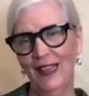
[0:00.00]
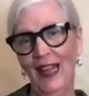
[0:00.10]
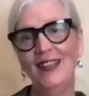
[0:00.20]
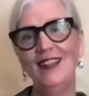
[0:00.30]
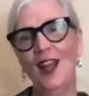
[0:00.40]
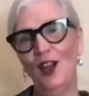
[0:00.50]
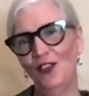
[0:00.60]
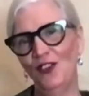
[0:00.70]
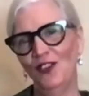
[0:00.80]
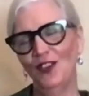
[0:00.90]
And
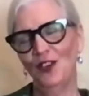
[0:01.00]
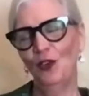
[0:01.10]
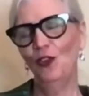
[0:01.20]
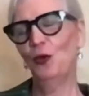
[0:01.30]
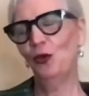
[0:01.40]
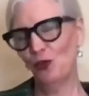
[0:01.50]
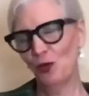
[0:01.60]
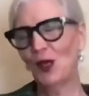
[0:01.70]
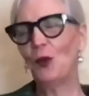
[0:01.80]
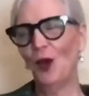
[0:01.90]
yes, the
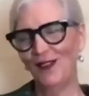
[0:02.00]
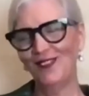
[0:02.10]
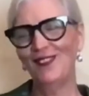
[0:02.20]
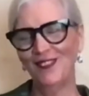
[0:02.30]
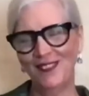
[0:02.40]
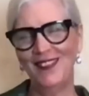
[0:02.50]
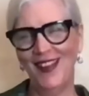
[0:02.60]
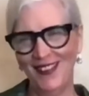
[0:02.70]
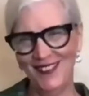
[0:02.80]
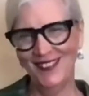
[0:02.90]
surgery was a
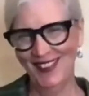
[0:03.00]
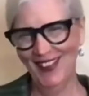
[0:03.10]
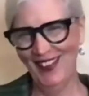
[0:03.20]
success.